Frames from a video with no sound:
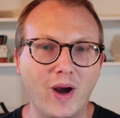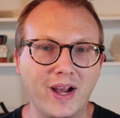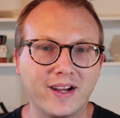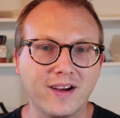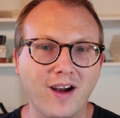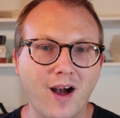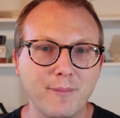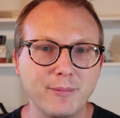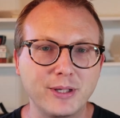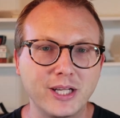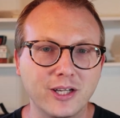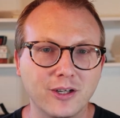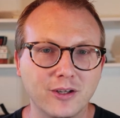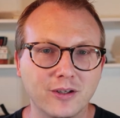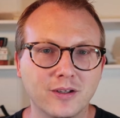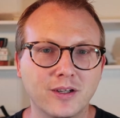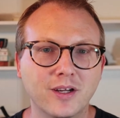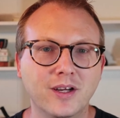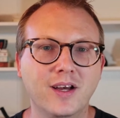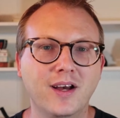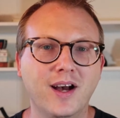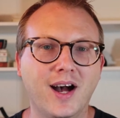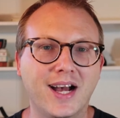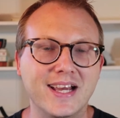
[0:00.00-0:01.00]
Y Combinator.
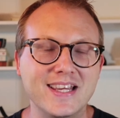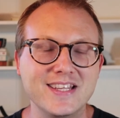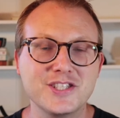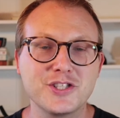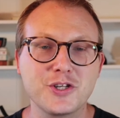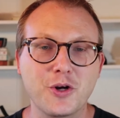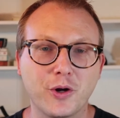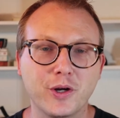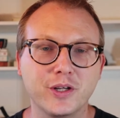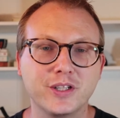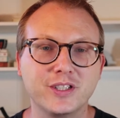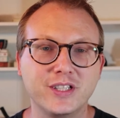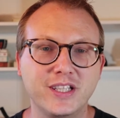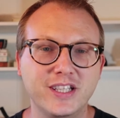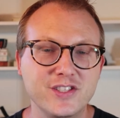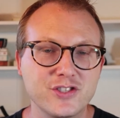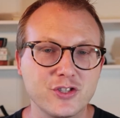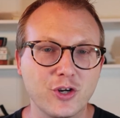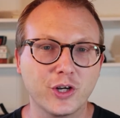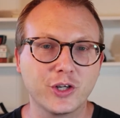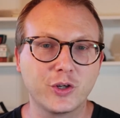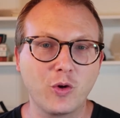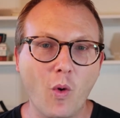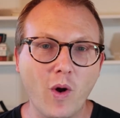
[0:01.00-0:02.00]
He started
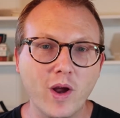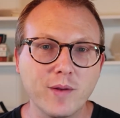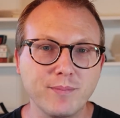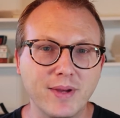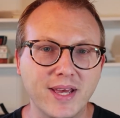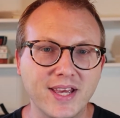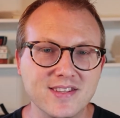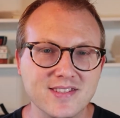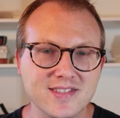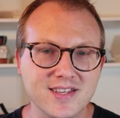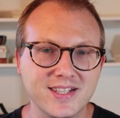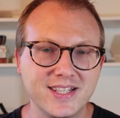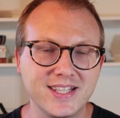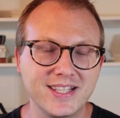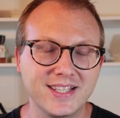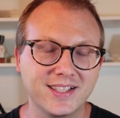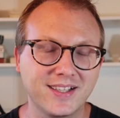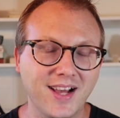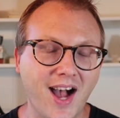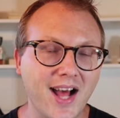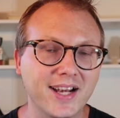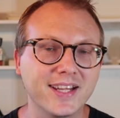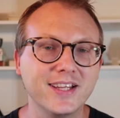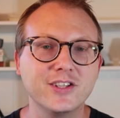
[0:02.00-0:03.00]
Coinbase, and
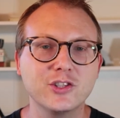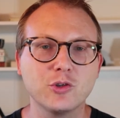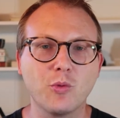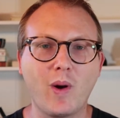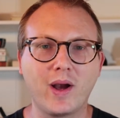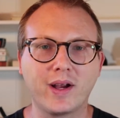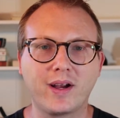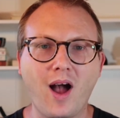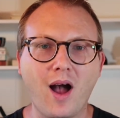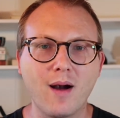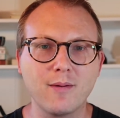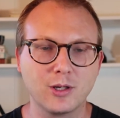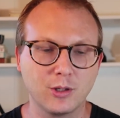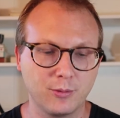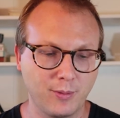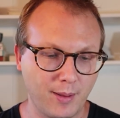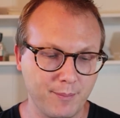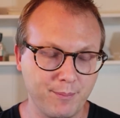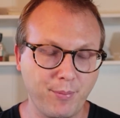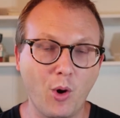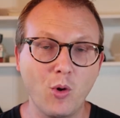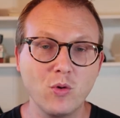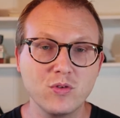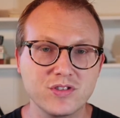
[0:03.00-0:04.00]
he got into Y Combinator
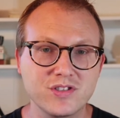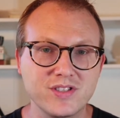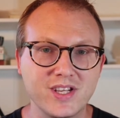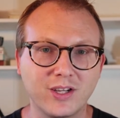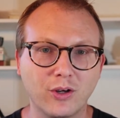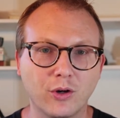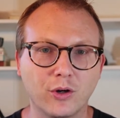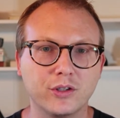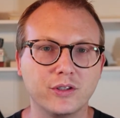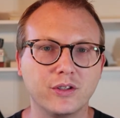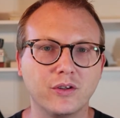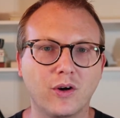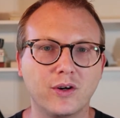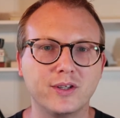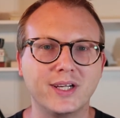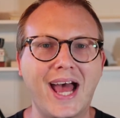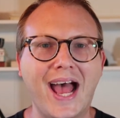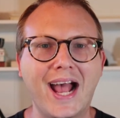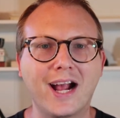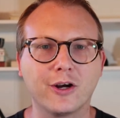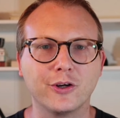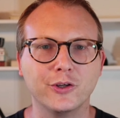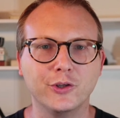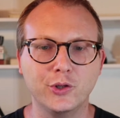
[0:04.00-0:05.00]
by posting on
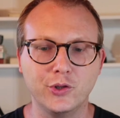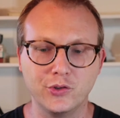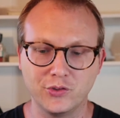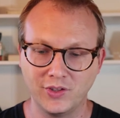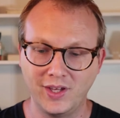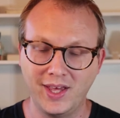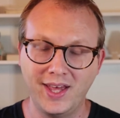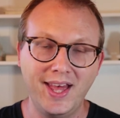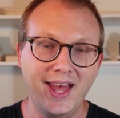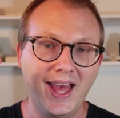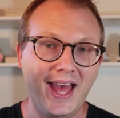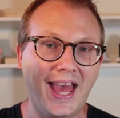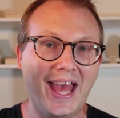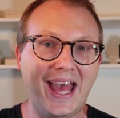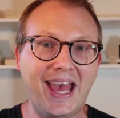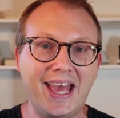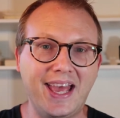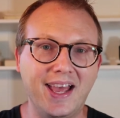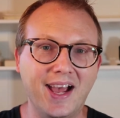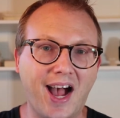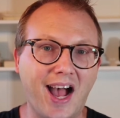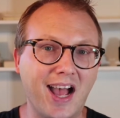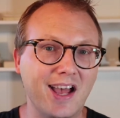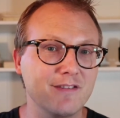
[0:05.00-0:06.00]
Hacker News,
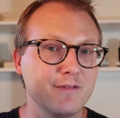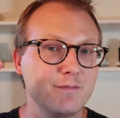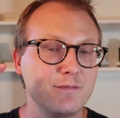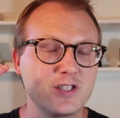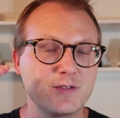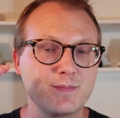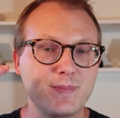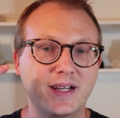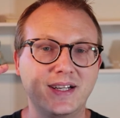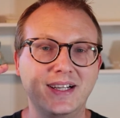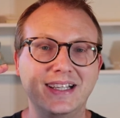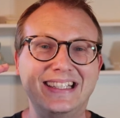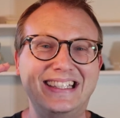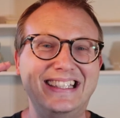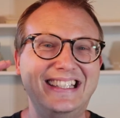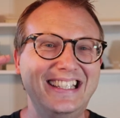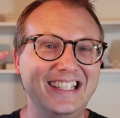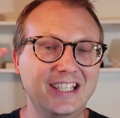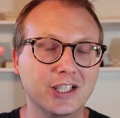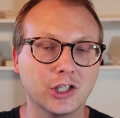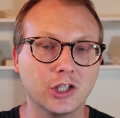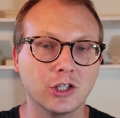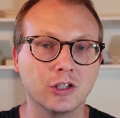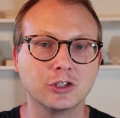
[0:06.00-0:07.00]
hey, I've spent a
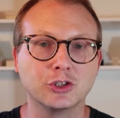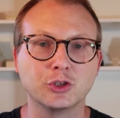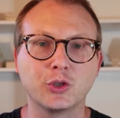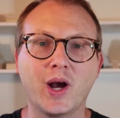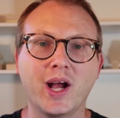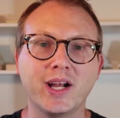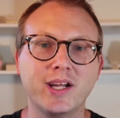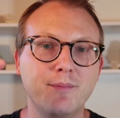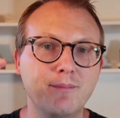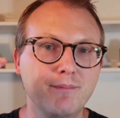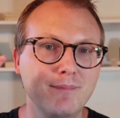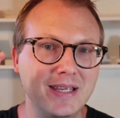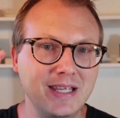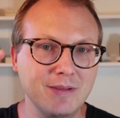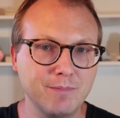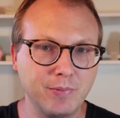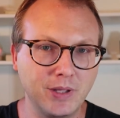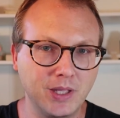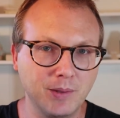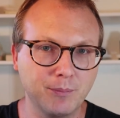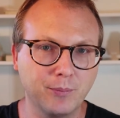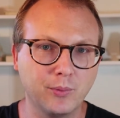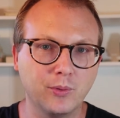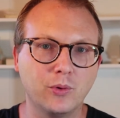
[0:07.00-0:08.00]
year trying to meet
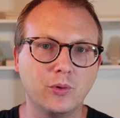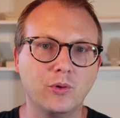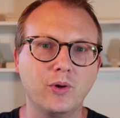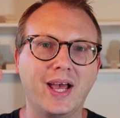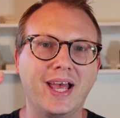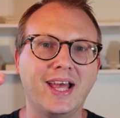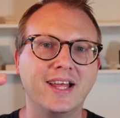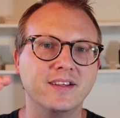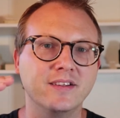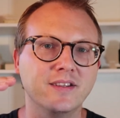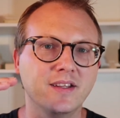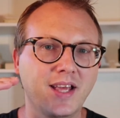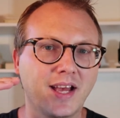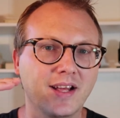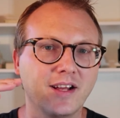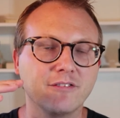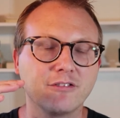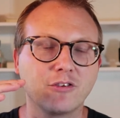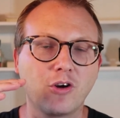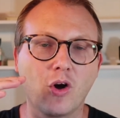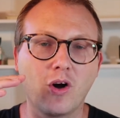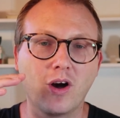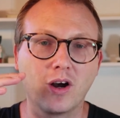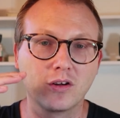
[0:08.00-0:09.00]
people and
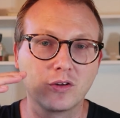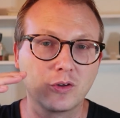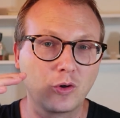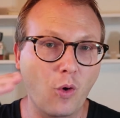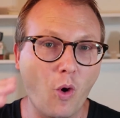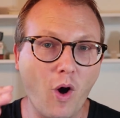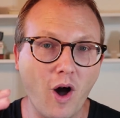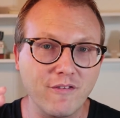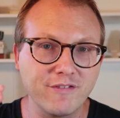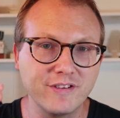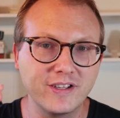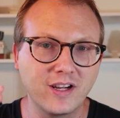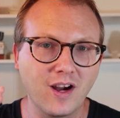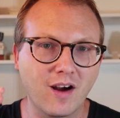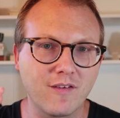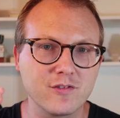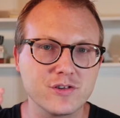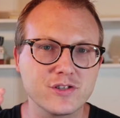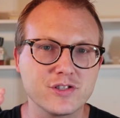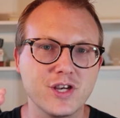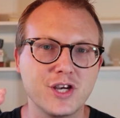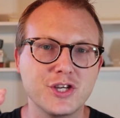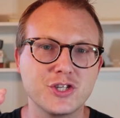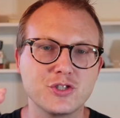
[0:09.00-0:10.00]
have coffee
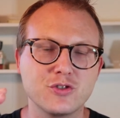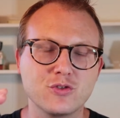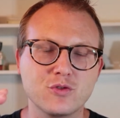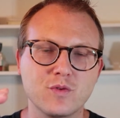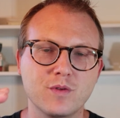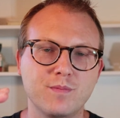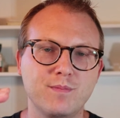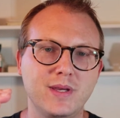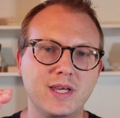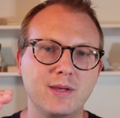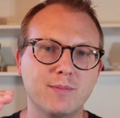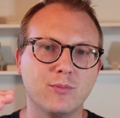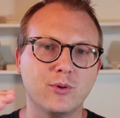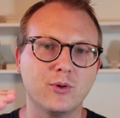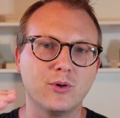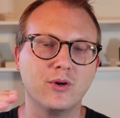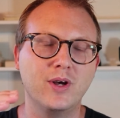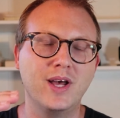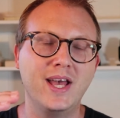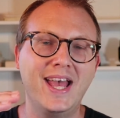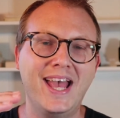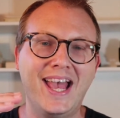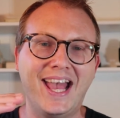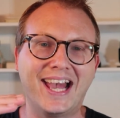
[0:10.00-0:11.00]
conversations with
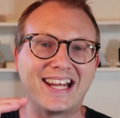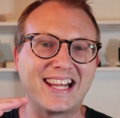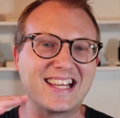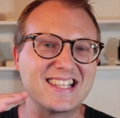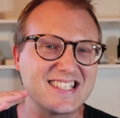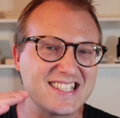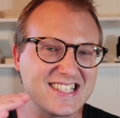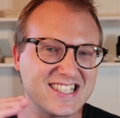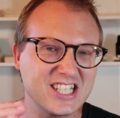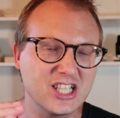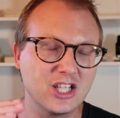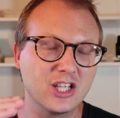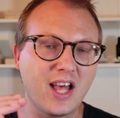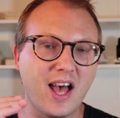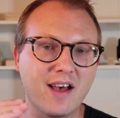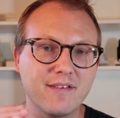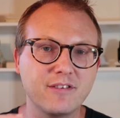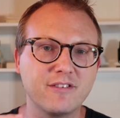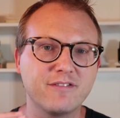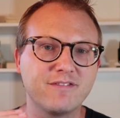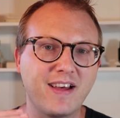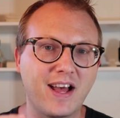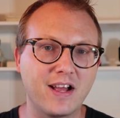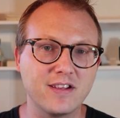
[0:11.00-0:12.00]
people, and I still
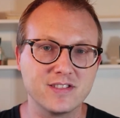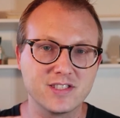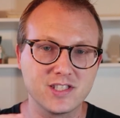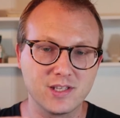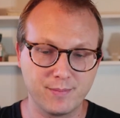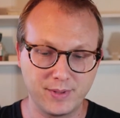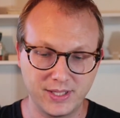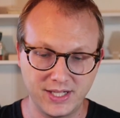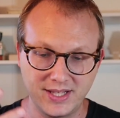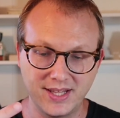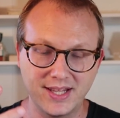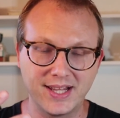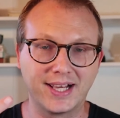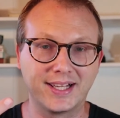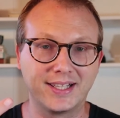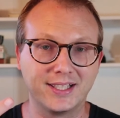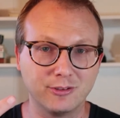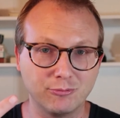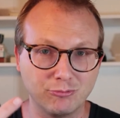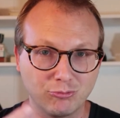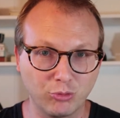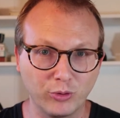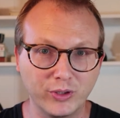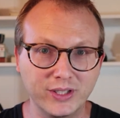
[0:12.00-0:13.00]
haven't found somebody that I
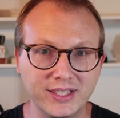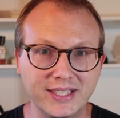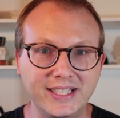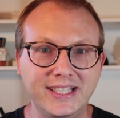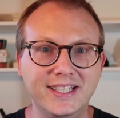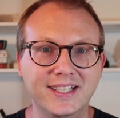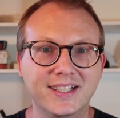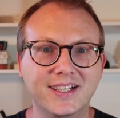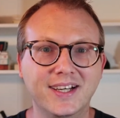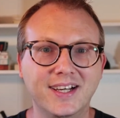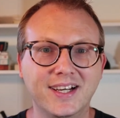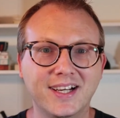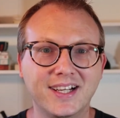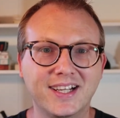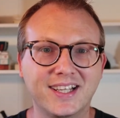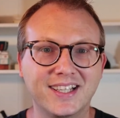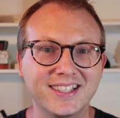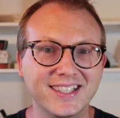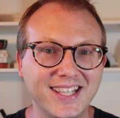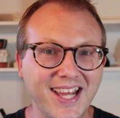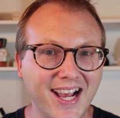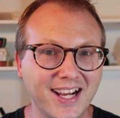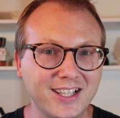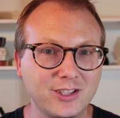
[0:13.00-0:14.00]
can really
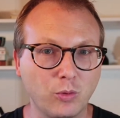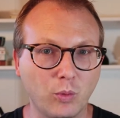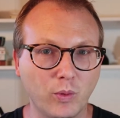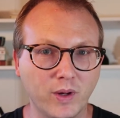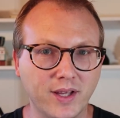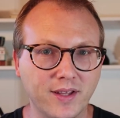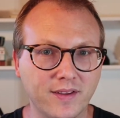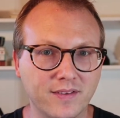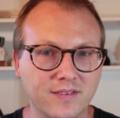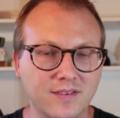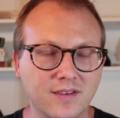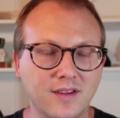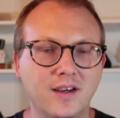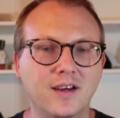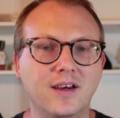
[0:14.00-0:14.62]
connect with.